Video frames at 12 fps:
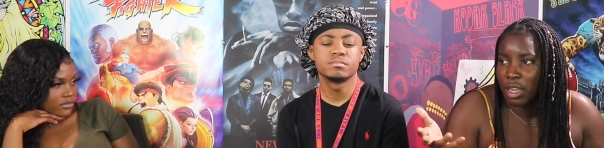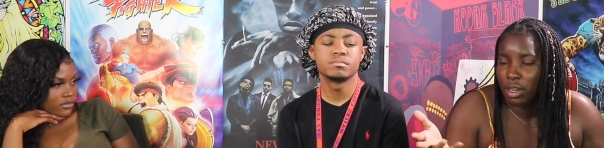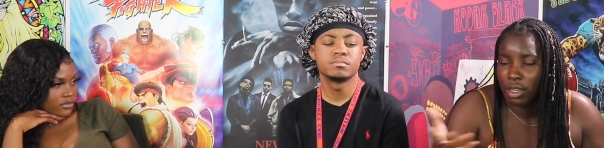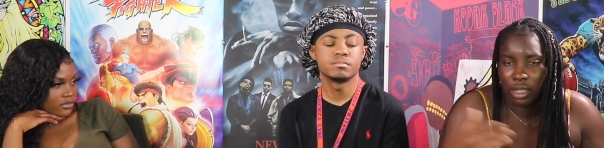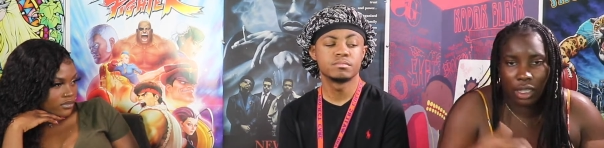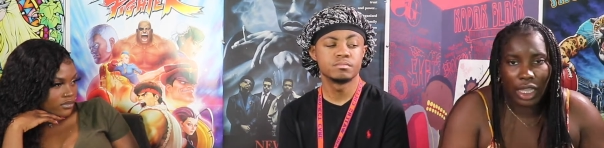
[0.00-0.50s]

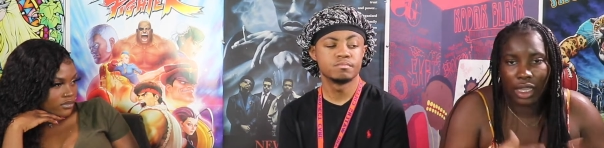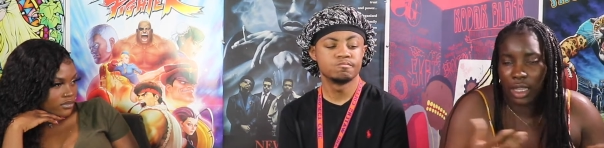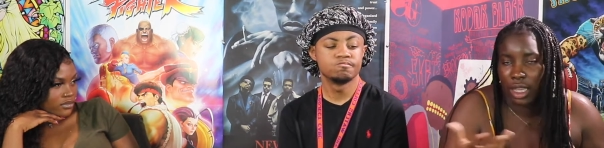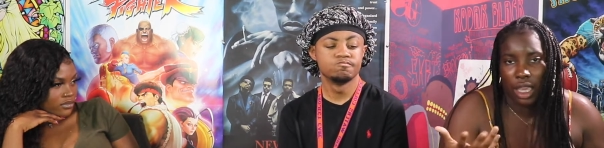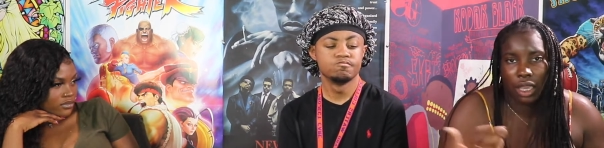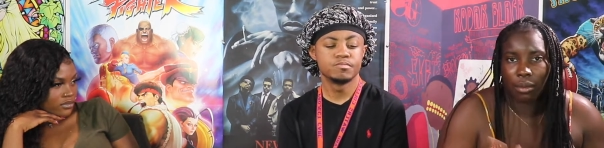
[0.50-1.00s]
Speaker 1: America like
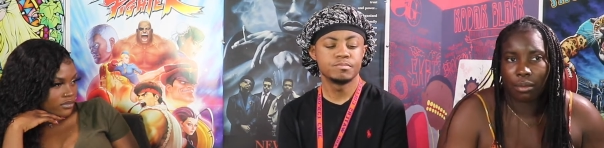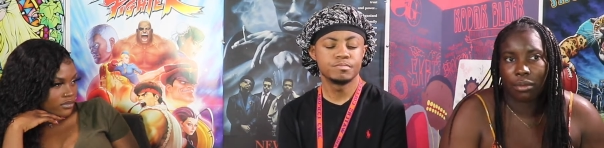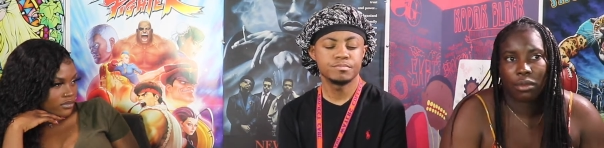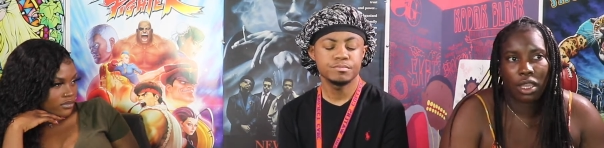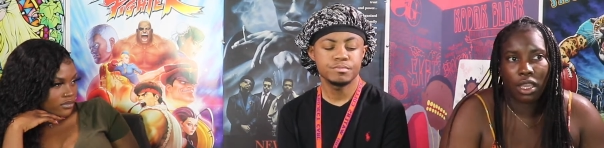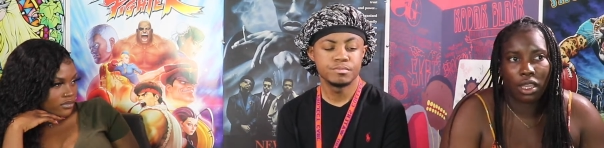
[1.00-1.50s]
a game,
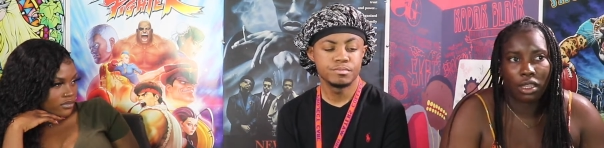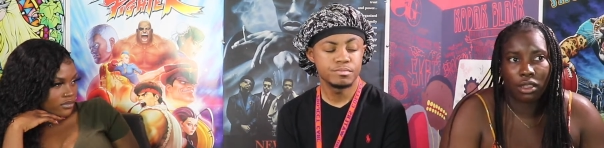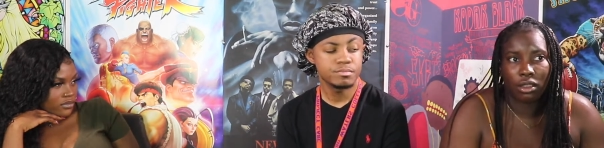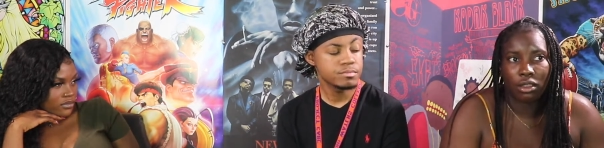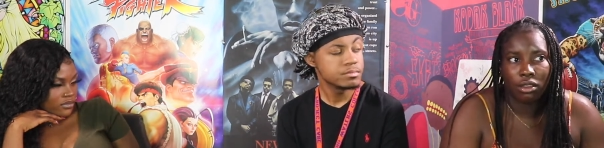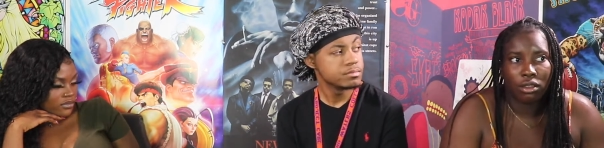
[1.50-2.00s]
and
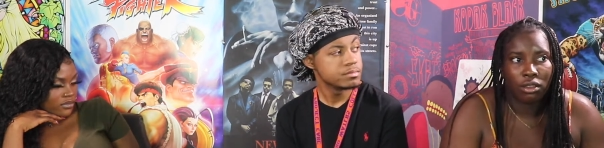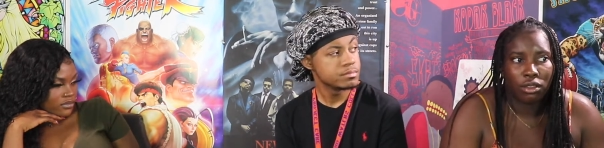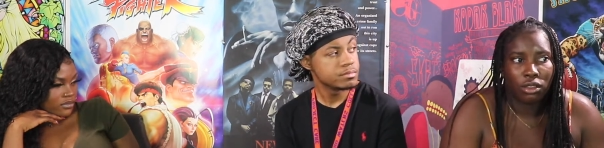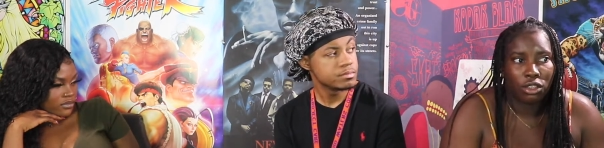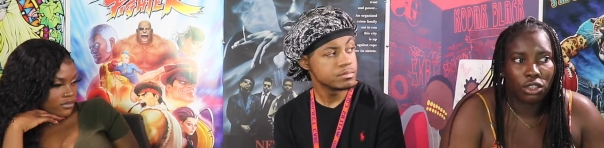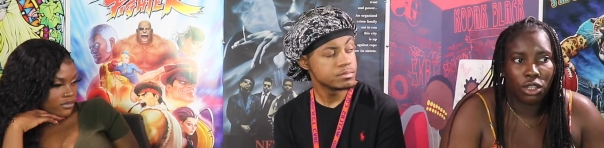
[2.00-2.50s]

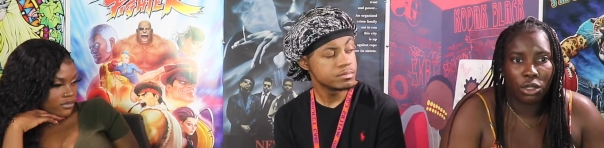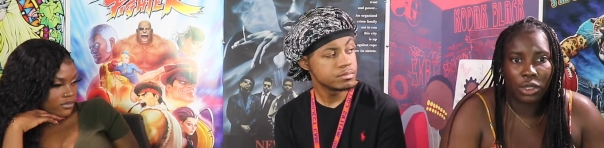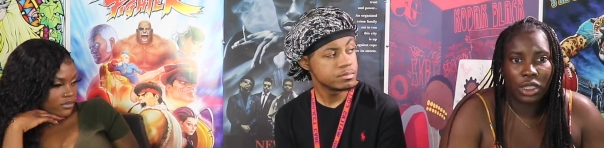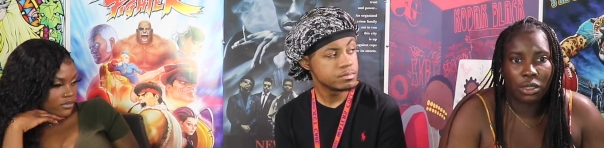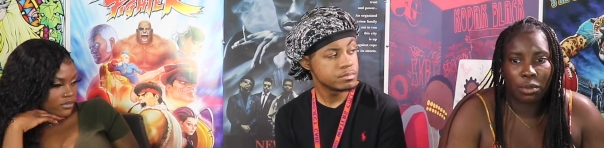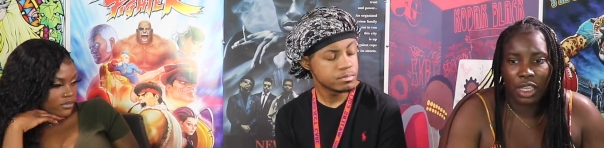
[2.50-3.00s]
you
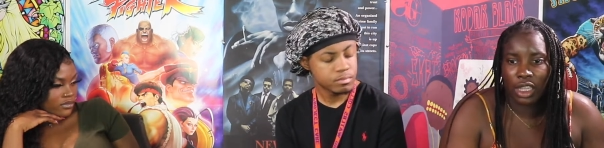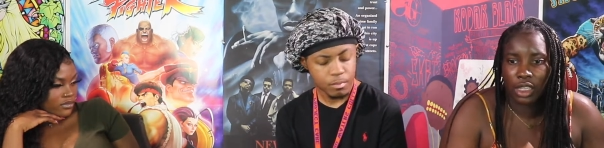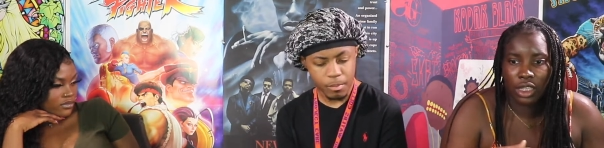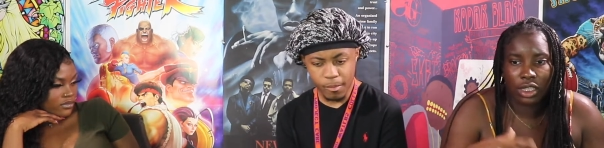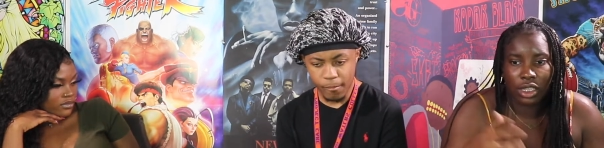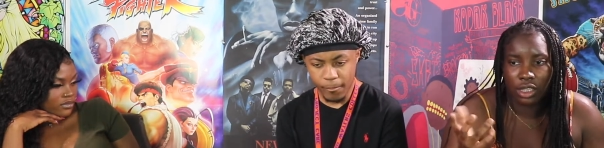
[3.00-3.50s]
know he's
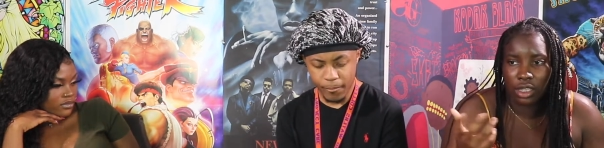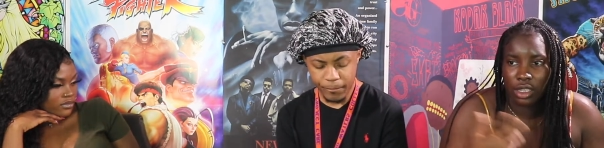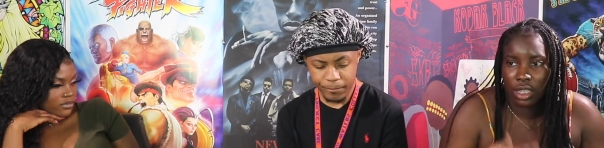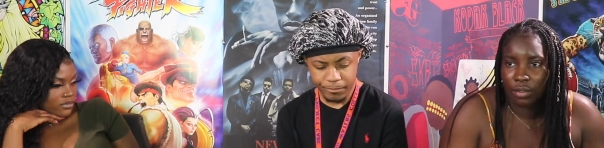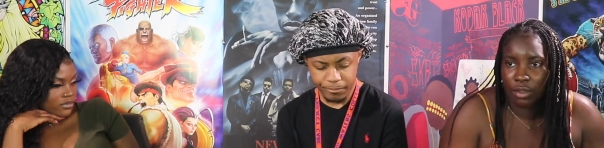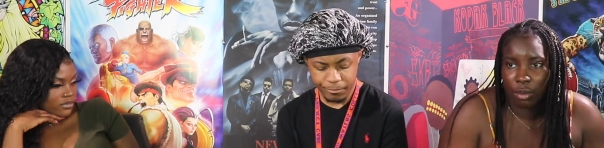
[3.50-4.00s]
making
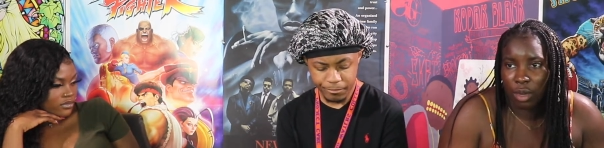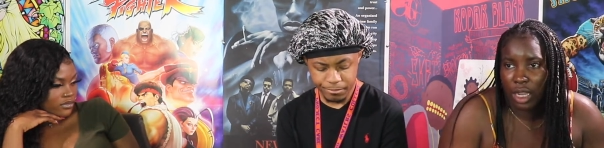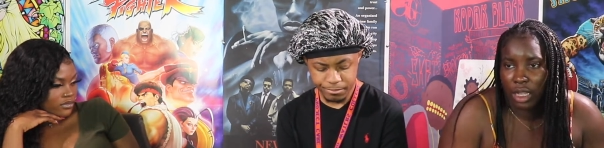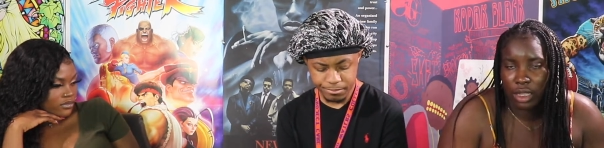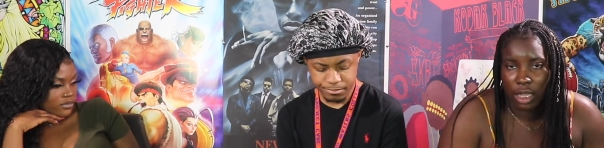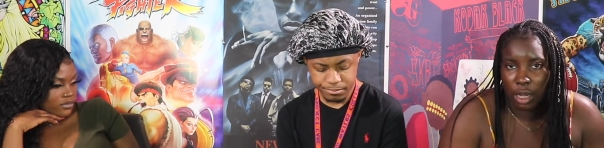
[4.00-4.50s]
decisions left and
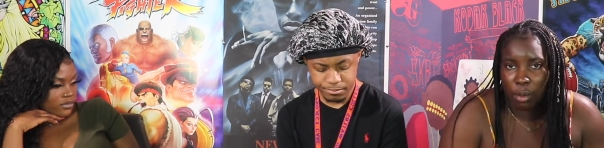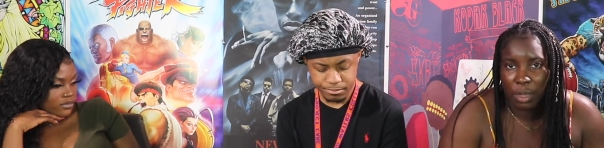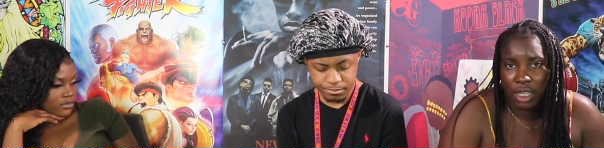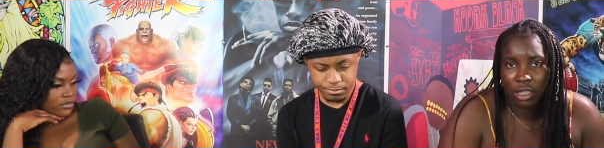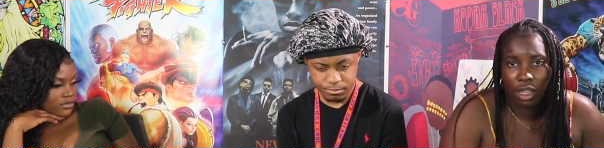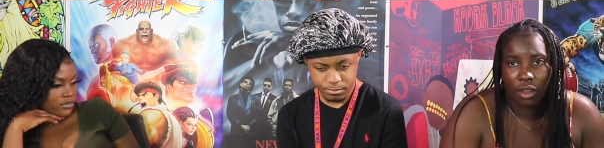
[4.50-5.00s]
right that are
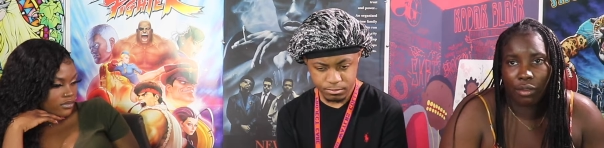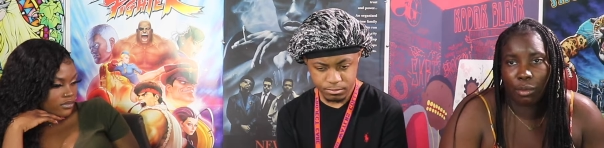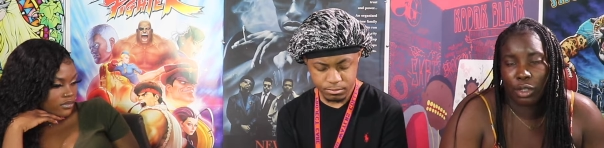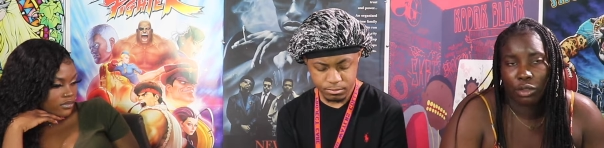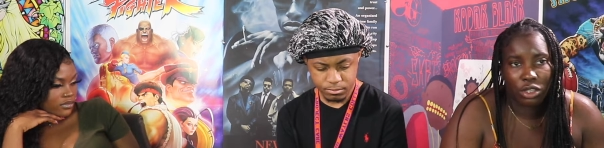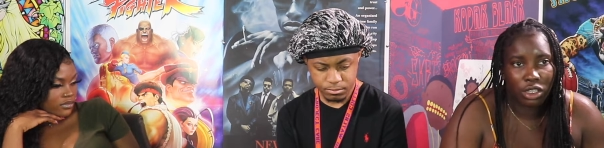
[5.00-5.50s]
based off
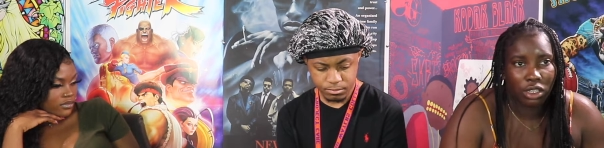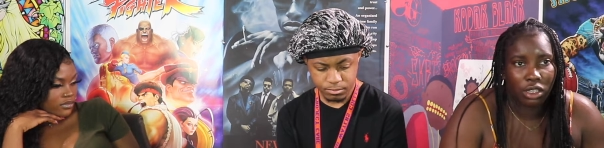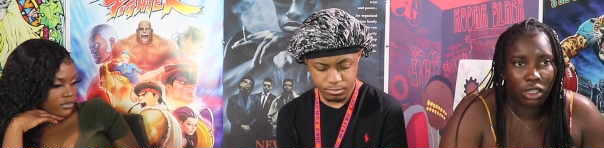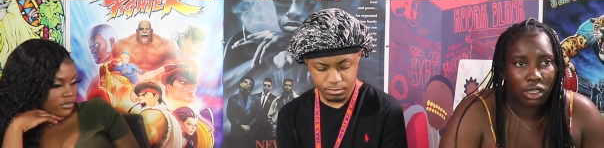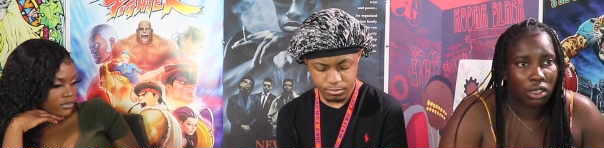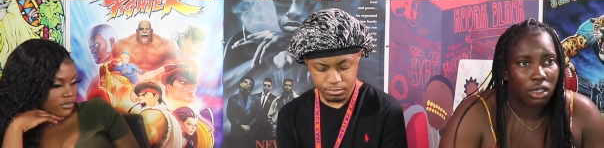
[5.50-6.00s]
emotion
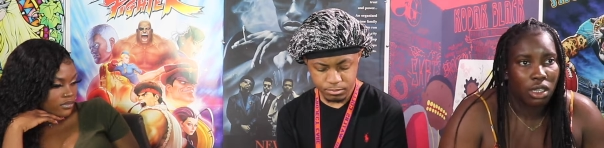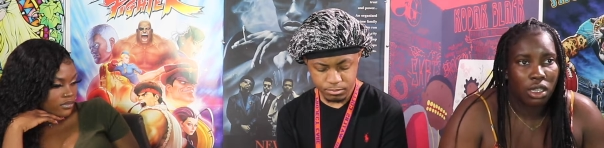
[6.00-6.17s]
and